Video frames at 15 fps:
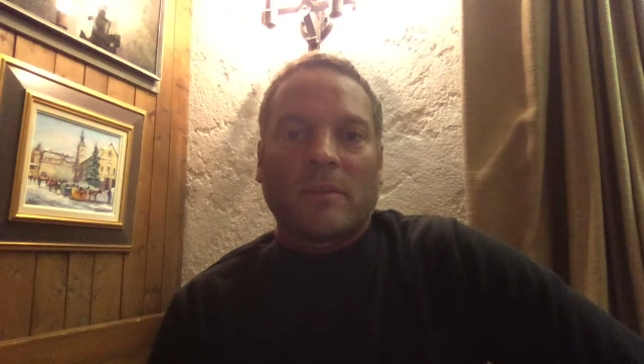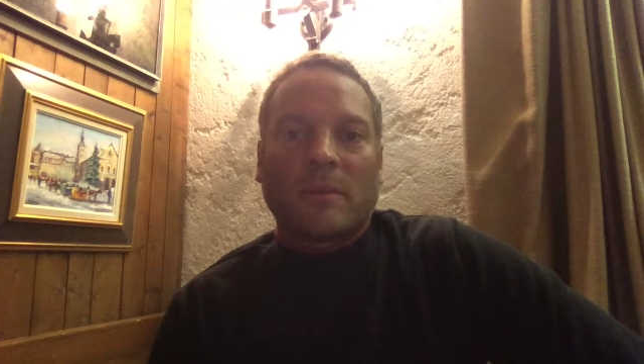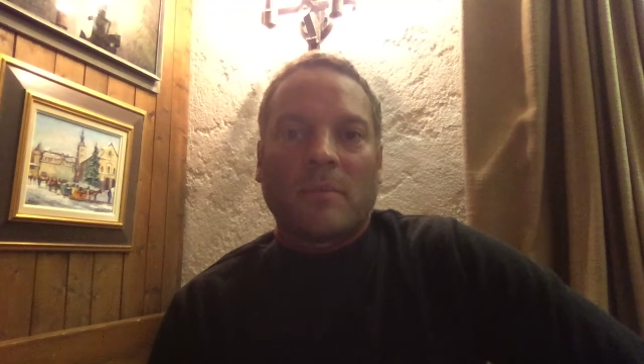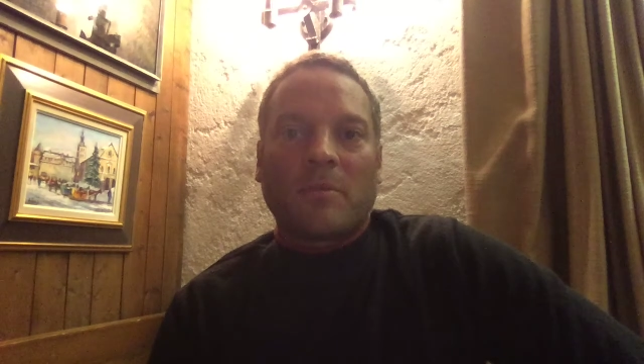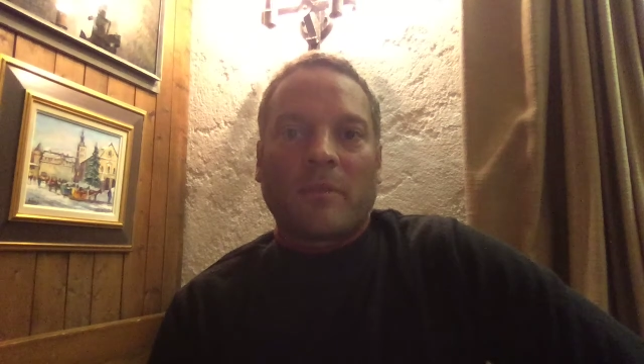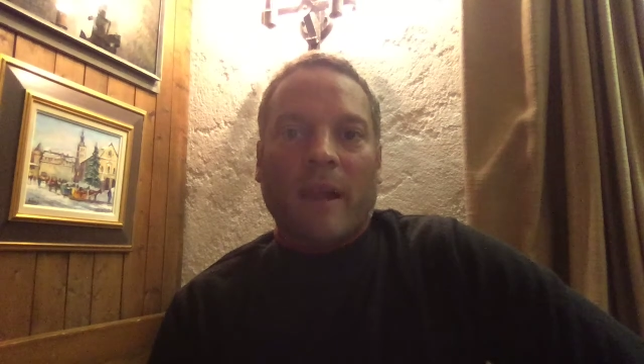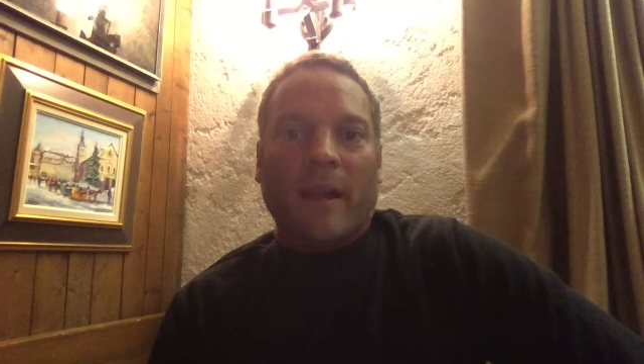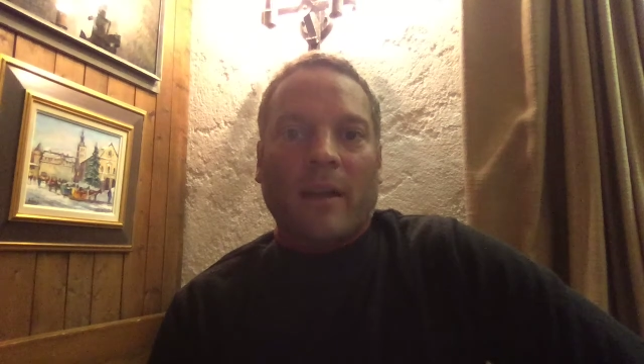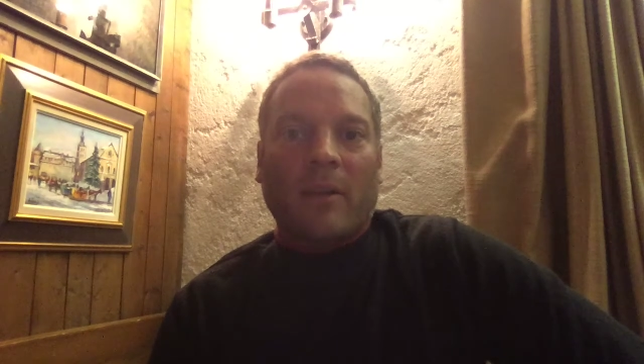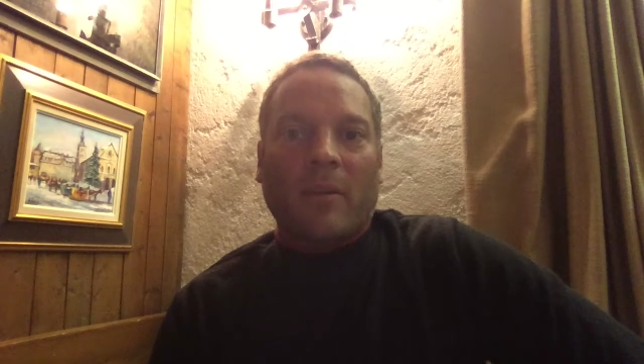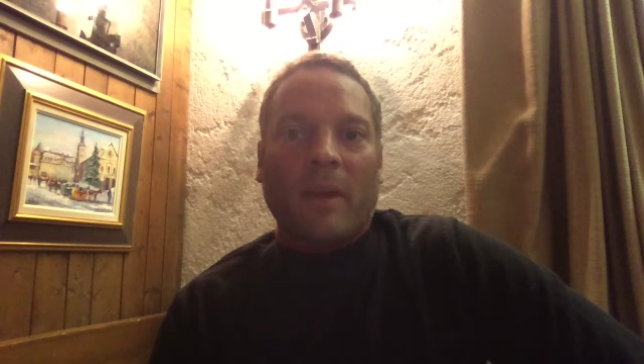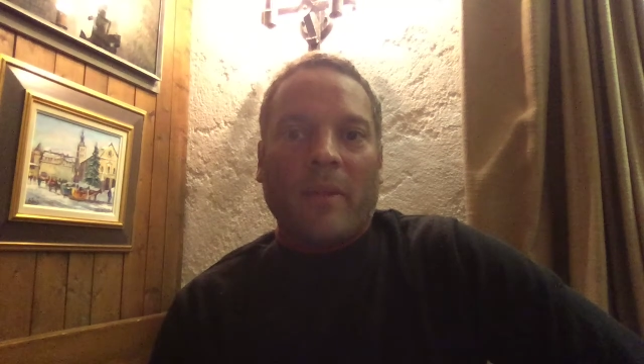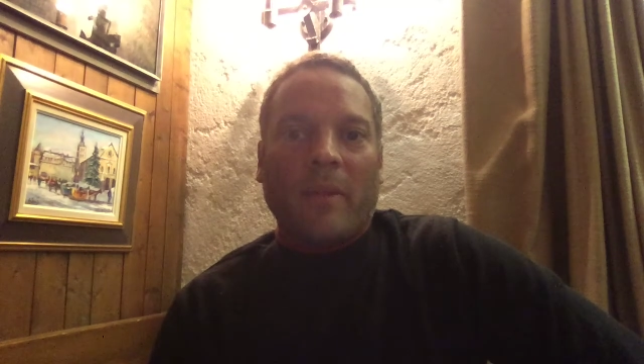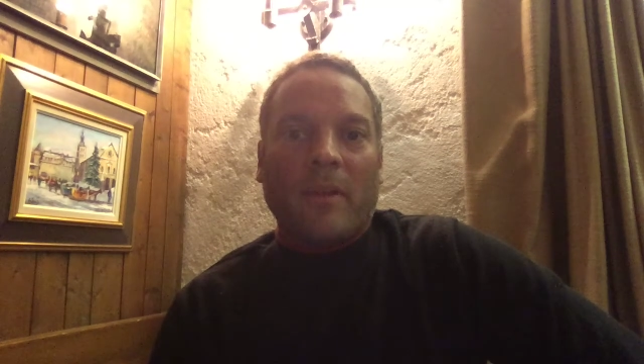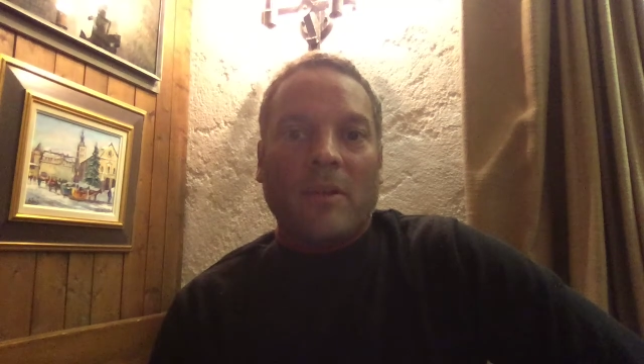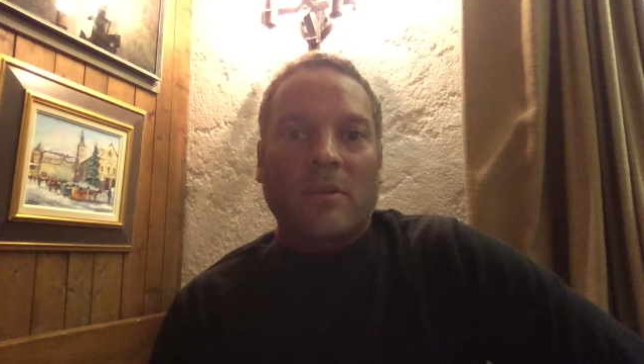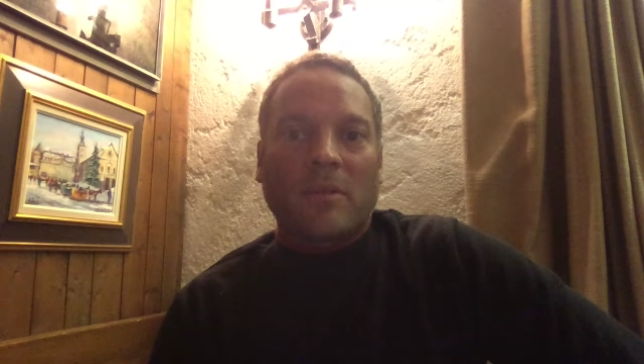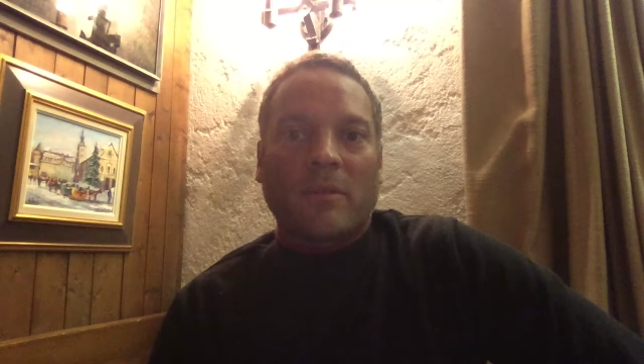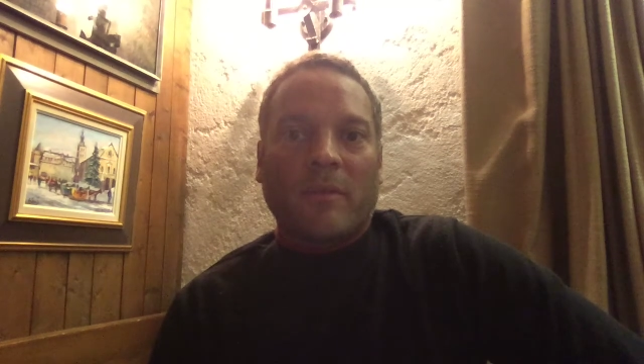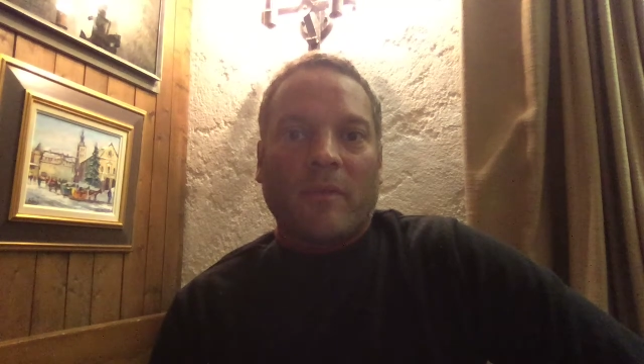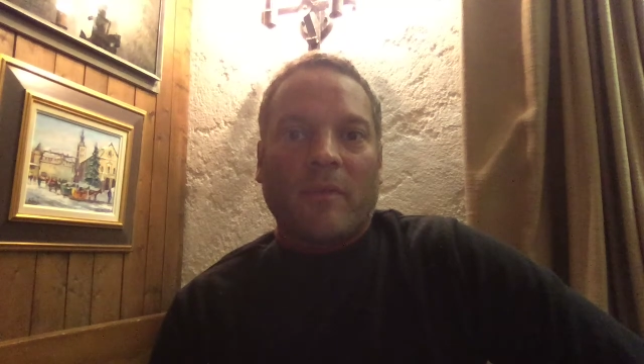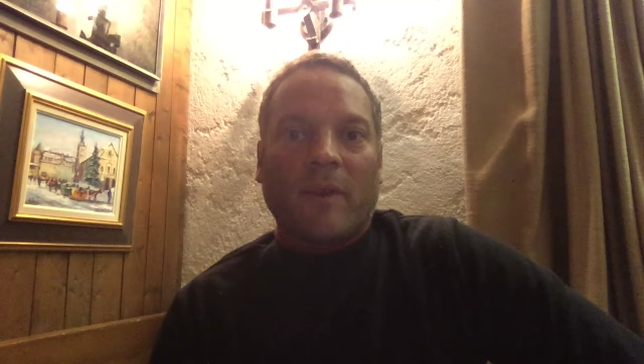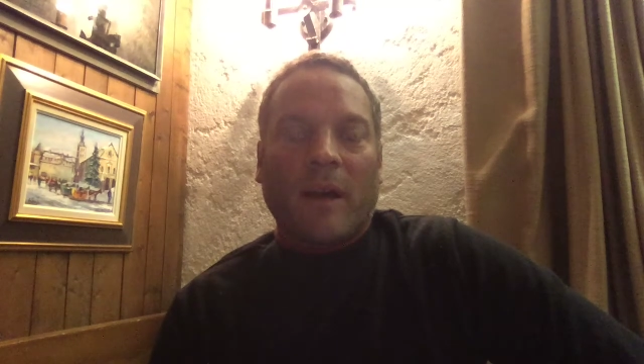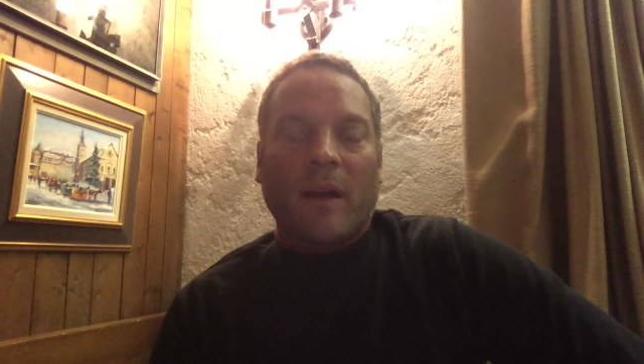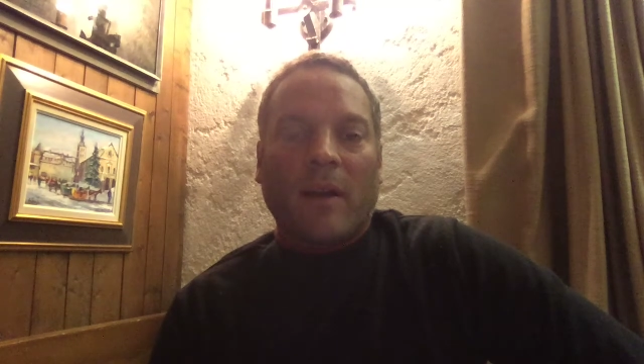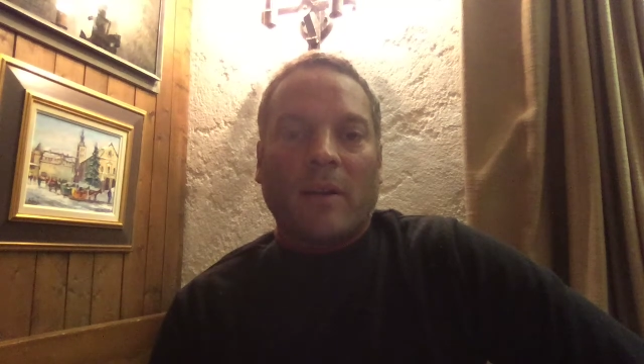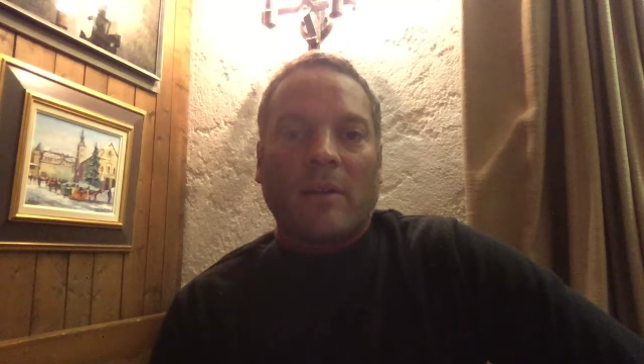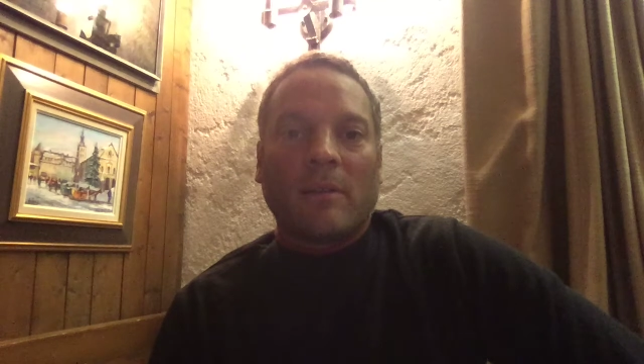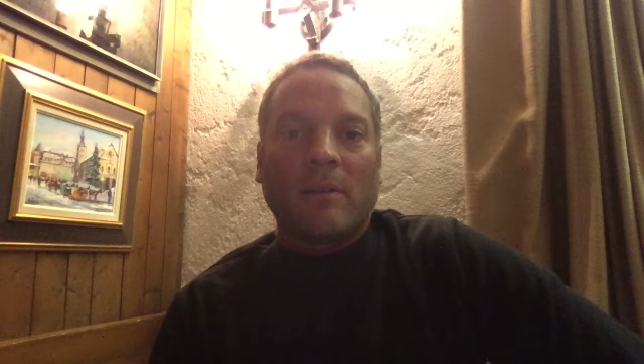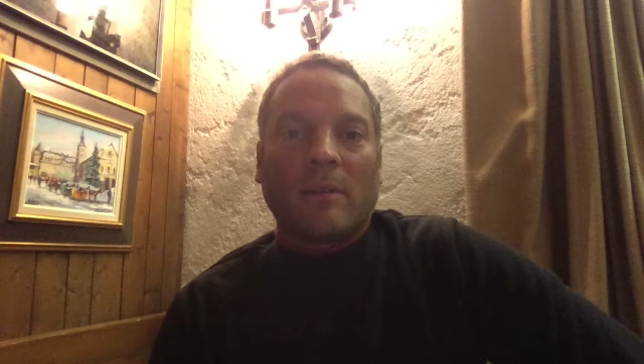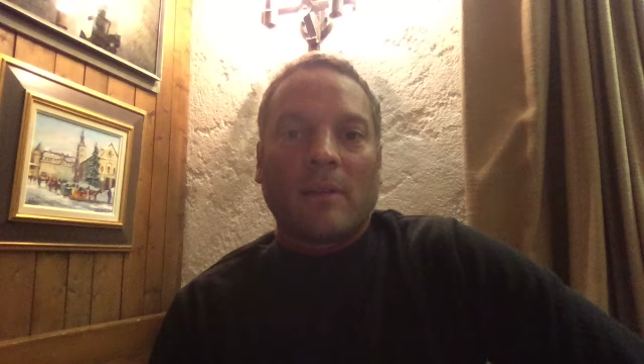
we abstracted away the notion of a file.